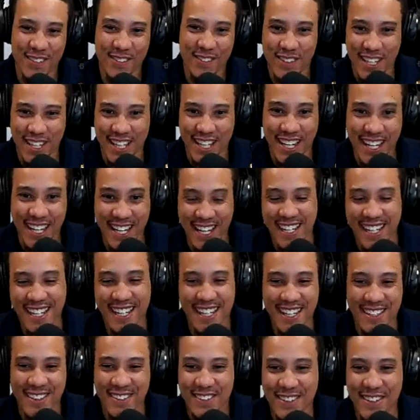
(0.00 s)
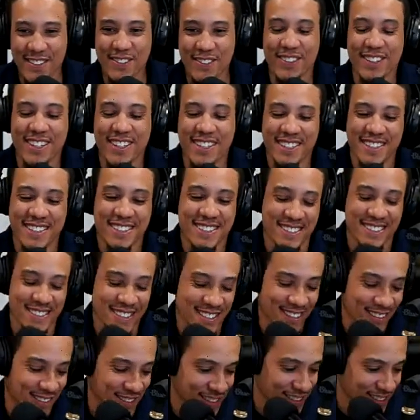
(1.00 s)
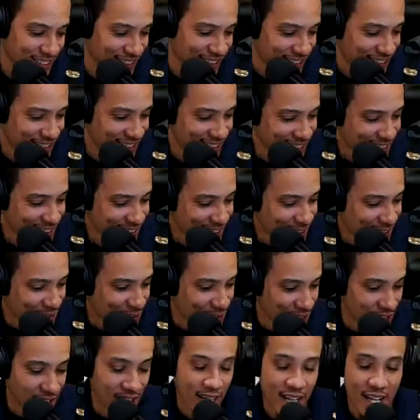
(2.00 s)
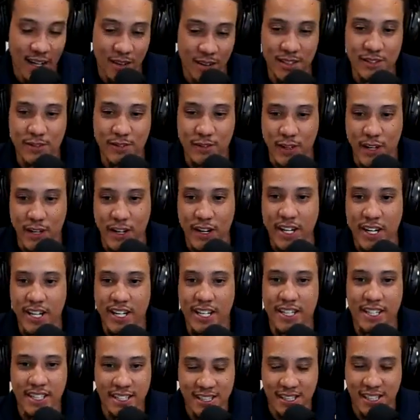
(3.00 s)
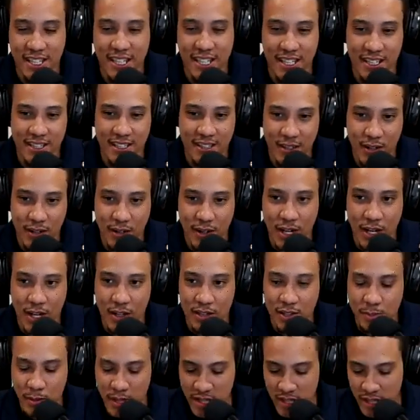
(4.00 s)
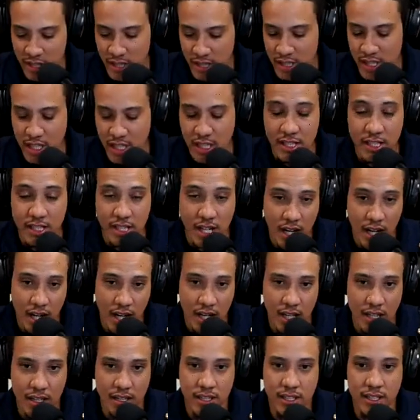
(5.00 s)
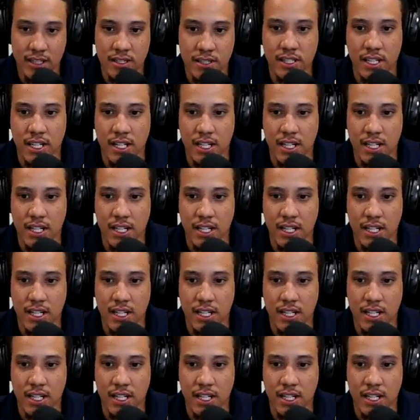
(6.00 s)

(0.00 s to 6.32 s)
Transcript: and be like, "Hey, can I get a refund?" So, uh, but yeah, I was very excited to go out, especially to see Don.